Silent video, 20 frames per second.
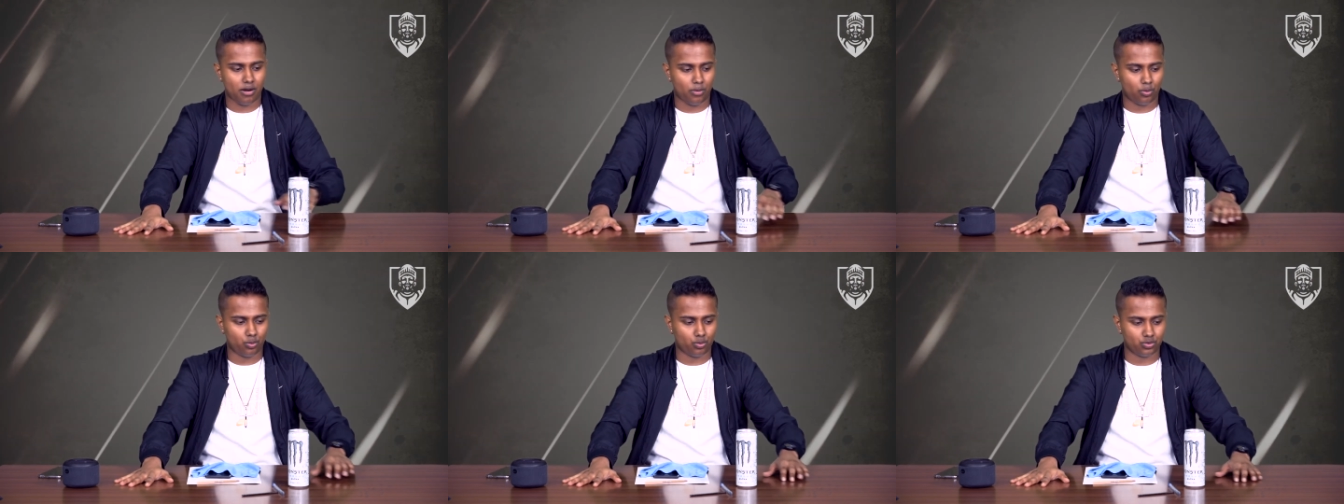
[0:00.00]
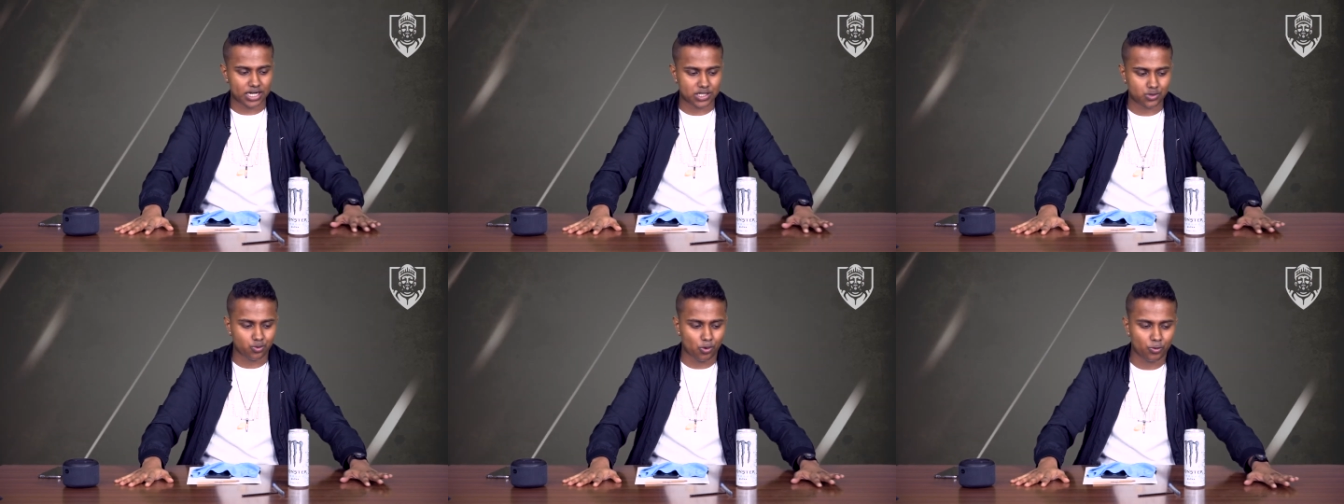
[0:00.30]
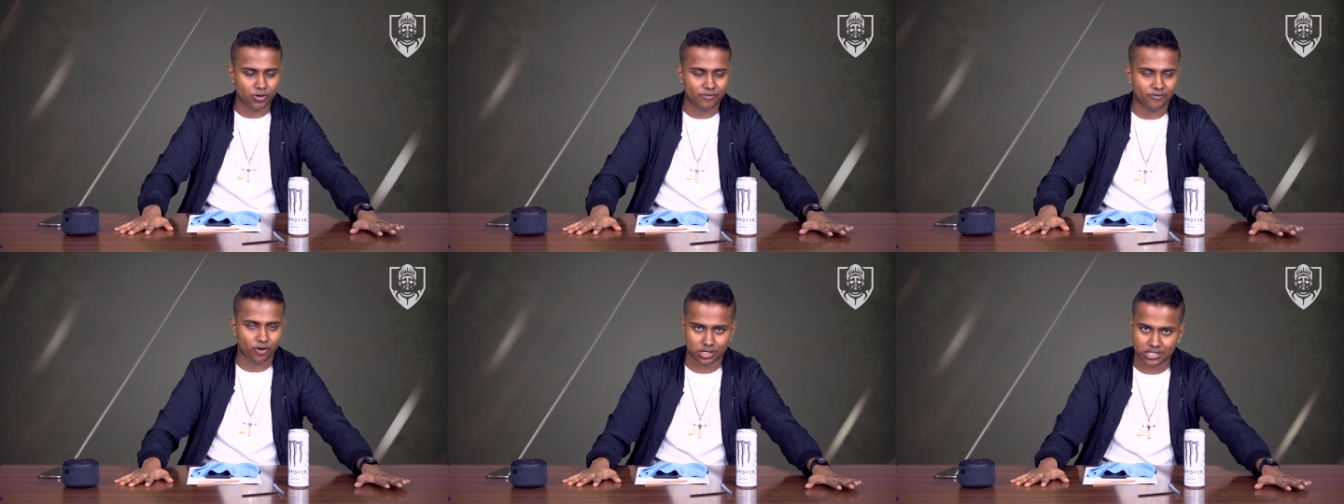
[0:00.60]
that's what
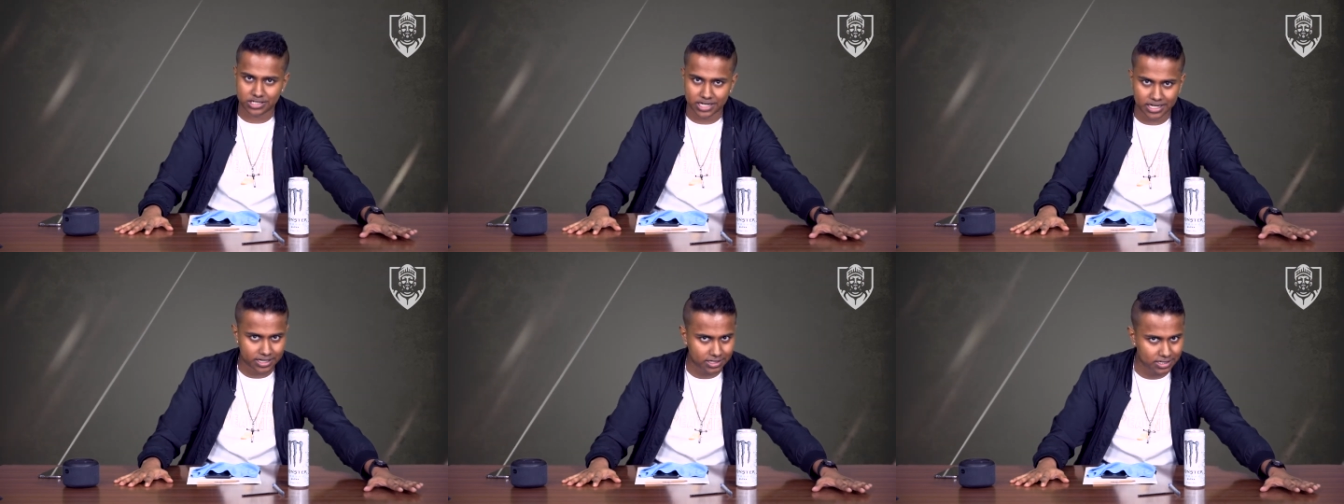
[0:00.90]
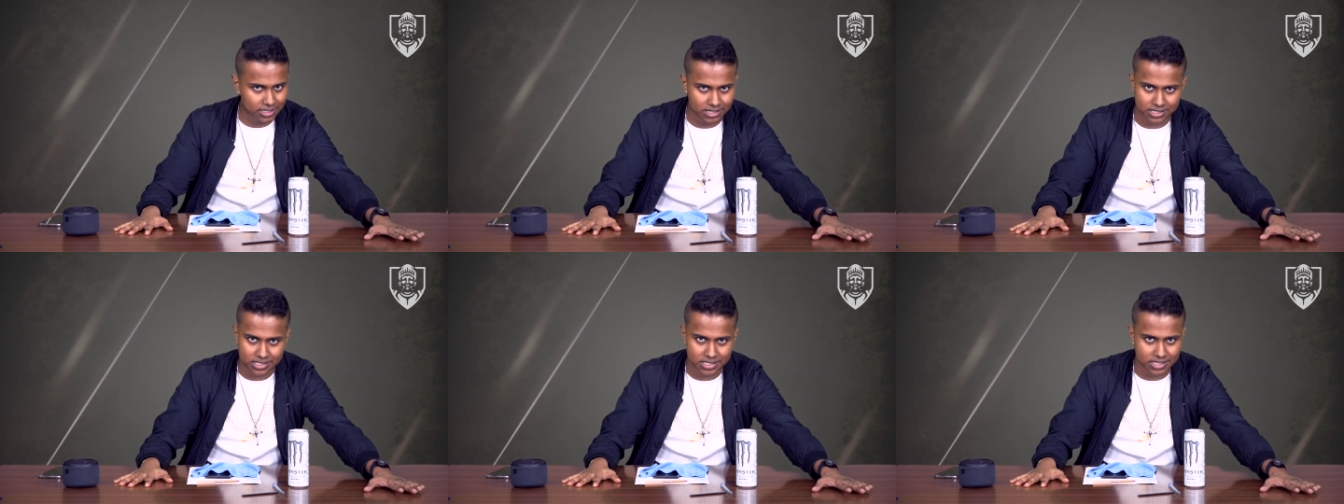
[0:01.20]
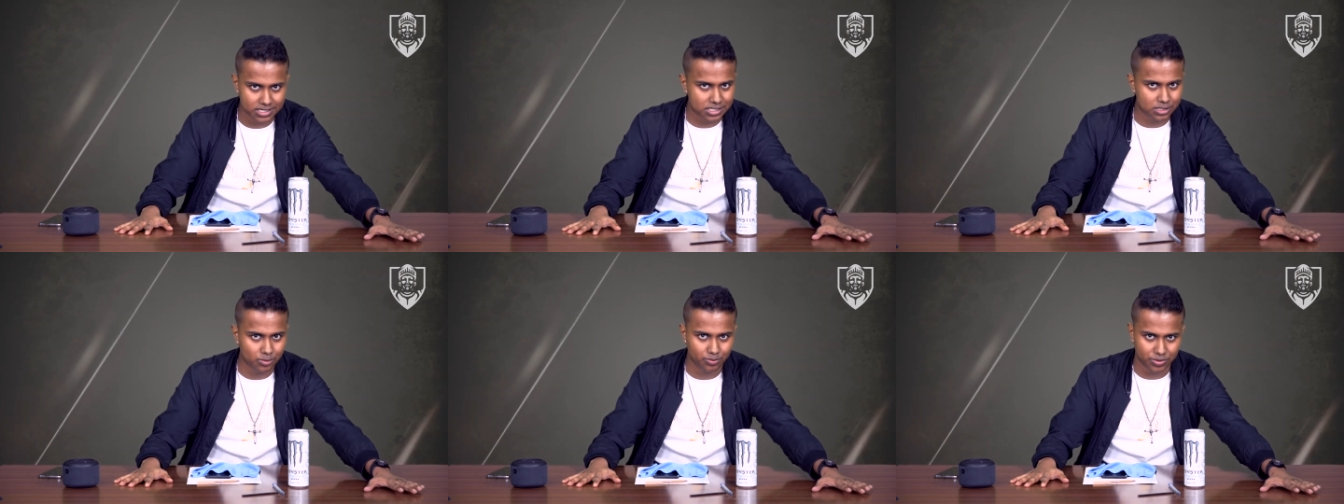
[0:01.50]
we've articulated
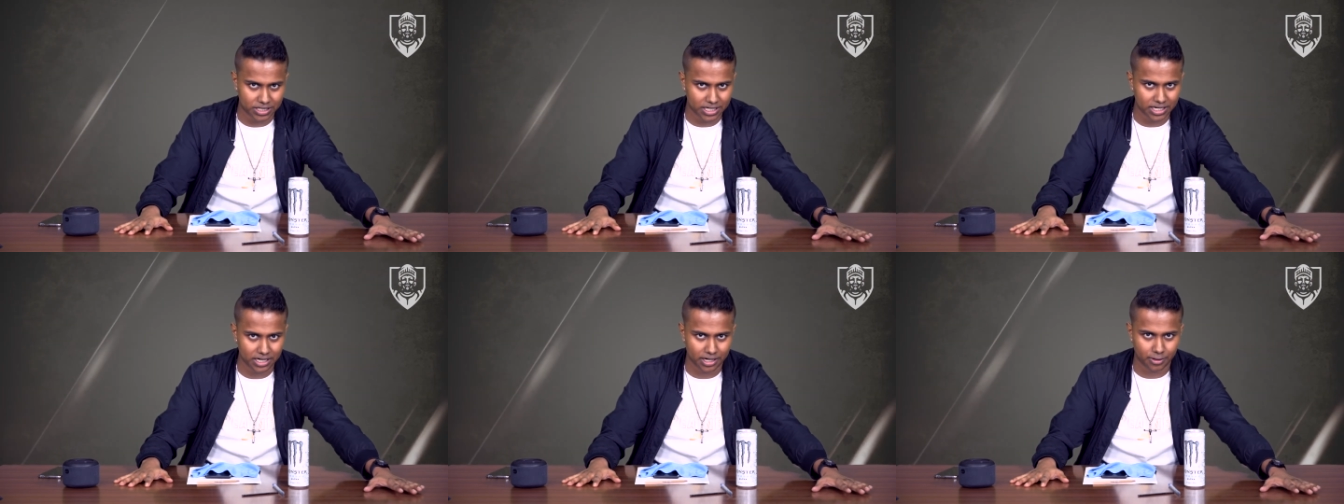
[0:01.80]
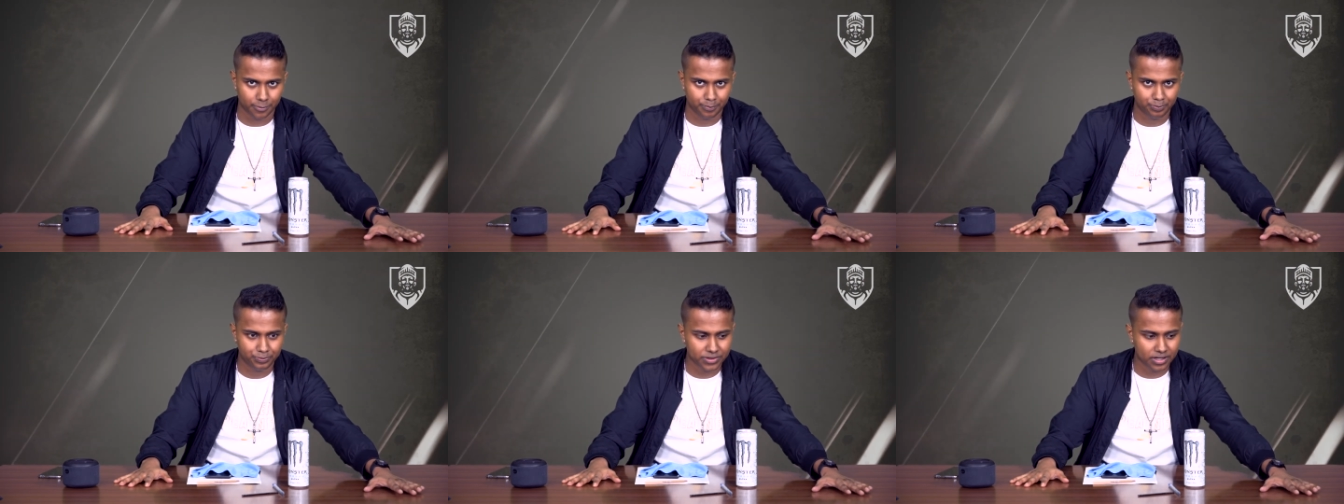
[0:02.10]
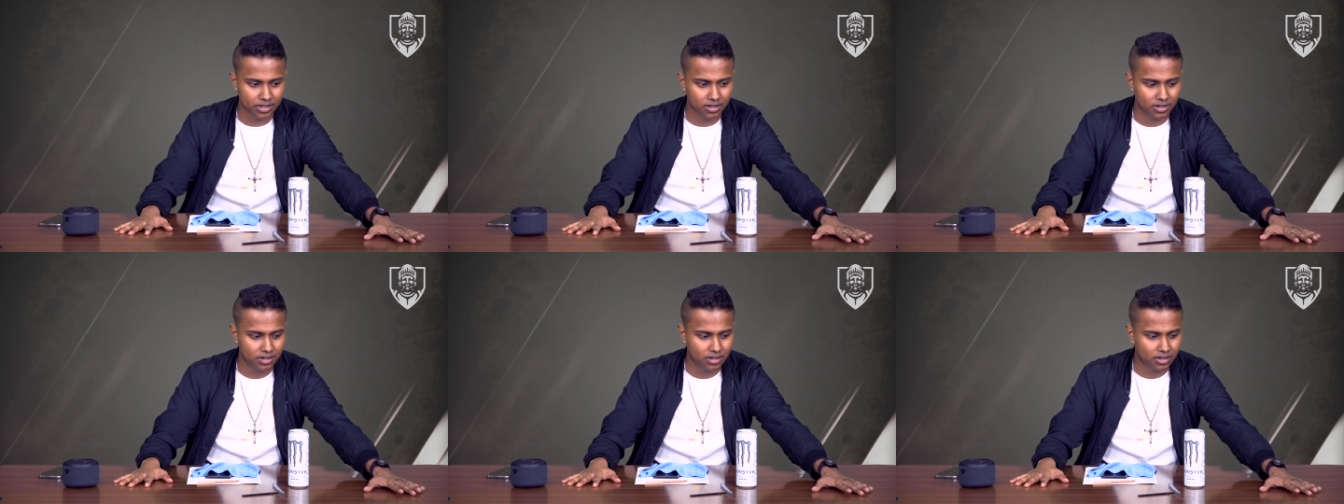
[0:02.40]
since the beginning.
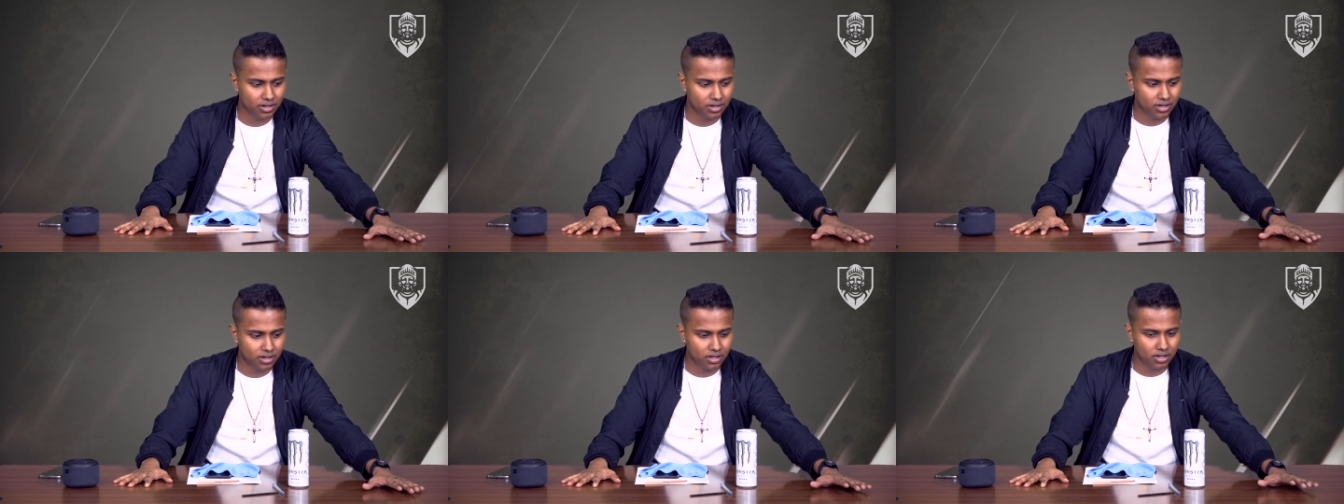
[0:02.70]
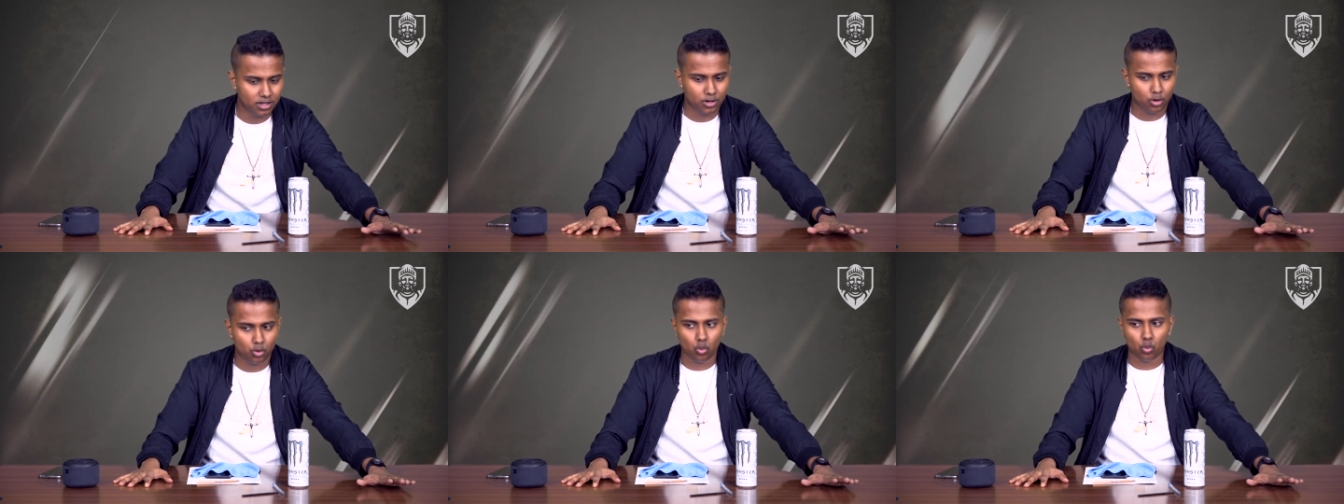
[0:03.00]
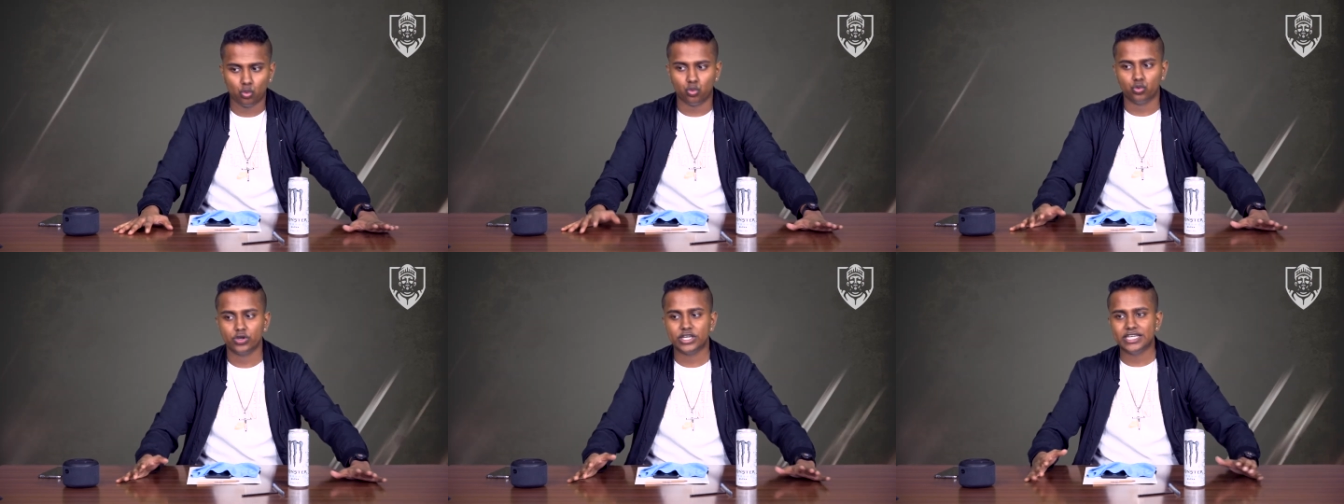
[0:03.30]

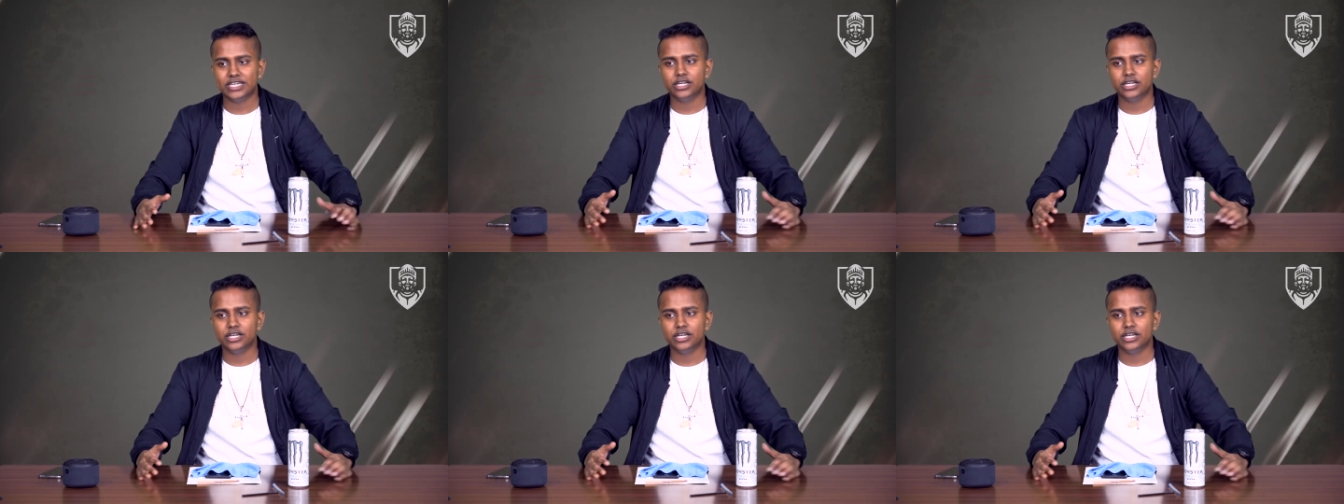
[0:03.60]
We